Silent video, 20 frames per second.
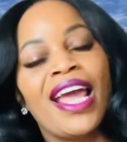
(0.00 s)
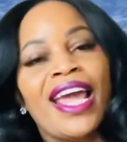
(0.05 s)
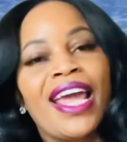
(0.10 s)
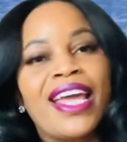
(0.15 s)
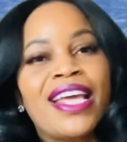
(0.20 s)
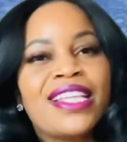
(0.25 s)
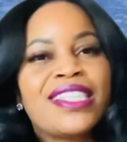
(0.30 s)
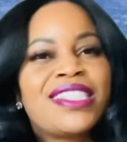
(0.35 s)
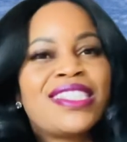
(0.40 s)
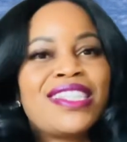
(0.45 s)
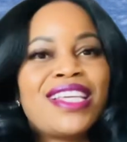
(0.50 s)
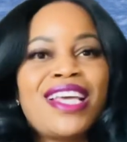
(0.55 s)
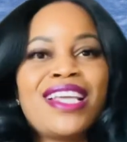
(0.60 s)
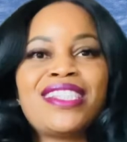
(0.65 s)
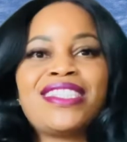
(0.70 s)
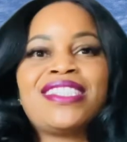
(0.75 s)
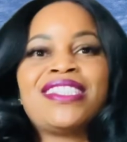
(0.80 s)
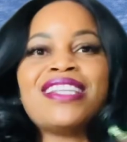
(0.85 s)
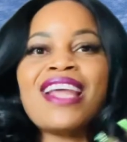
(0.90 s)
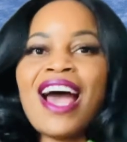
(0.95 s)
is
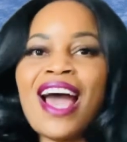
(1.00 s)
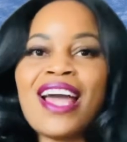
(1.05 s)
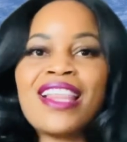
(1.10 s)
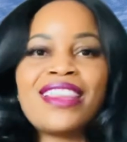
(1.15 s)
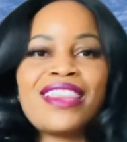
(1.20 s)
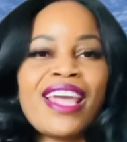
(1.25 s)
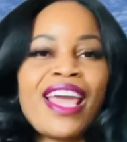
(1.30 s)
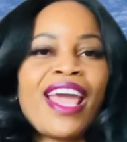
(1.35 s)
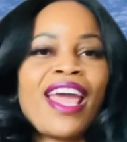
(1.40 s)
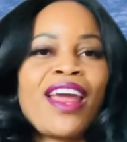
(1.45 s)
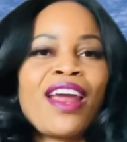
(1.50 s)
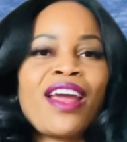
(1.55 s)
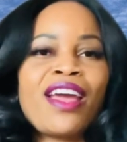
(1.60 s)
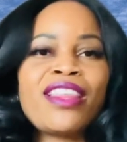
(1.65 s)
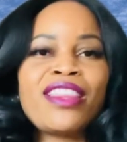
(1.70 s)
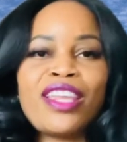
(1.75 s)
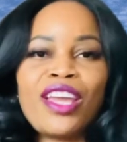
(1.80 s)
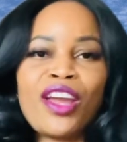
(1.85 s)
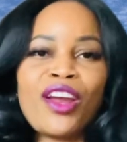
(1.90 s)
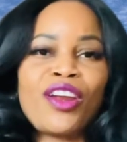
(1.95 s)
it's not there
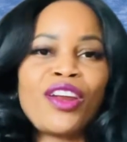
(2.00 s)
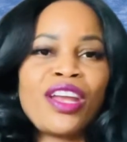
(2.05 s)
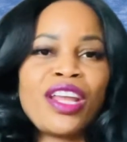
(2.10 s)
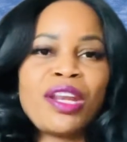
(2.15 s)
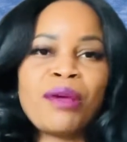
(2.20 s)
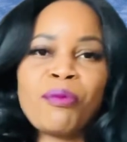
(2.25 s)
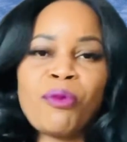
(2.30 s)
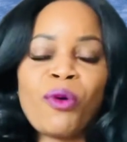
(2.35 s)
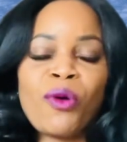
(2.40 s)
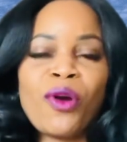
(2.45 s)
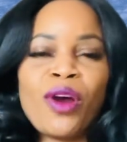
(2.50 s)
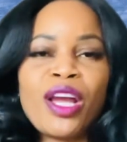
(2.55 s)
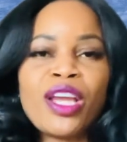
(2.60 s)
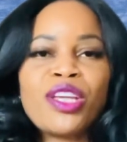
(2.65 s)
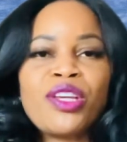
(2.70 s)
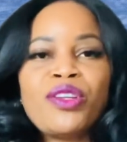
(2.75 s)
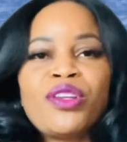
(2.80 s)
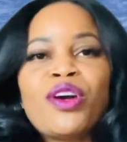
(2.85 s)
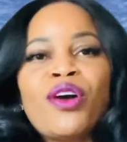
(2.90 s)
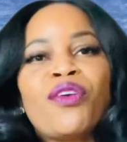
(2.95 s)
there anymore
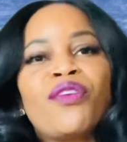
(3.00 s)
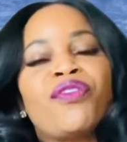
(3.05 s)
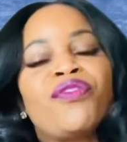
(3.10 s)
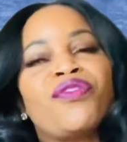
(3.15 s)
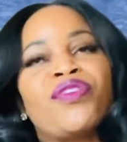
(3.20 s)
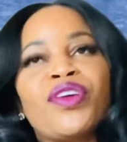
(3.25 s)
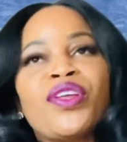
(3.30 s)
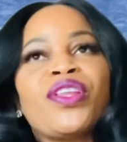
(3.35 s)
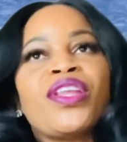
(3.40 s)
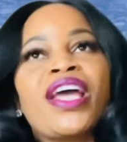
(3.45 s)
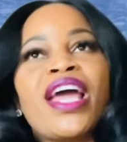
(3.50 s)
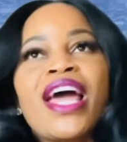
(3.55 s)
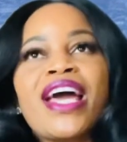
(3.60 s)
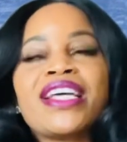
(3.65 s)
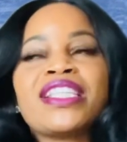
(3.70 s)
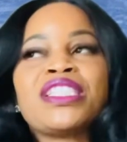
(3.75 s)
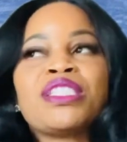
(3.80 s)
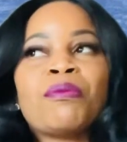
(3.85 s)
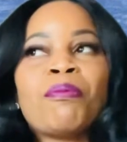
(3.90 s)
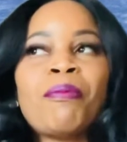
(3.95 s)
you don't feel it
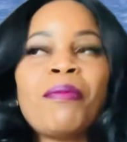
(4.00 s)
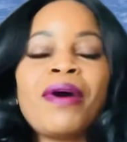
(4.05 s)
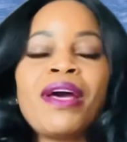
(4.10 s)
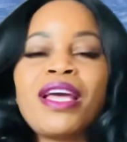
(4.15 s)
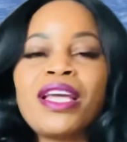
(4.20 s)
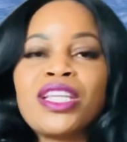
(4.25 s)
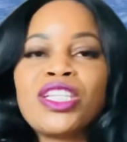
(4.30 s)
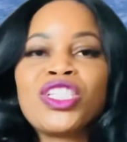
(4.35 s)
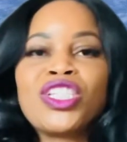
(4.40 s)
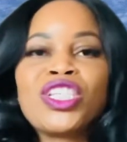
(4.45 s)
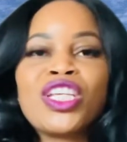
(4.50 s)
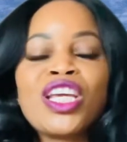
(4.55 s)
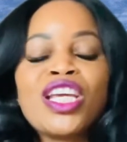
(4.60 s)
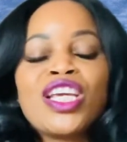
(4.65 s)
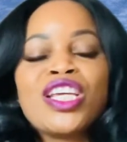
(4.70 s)
as much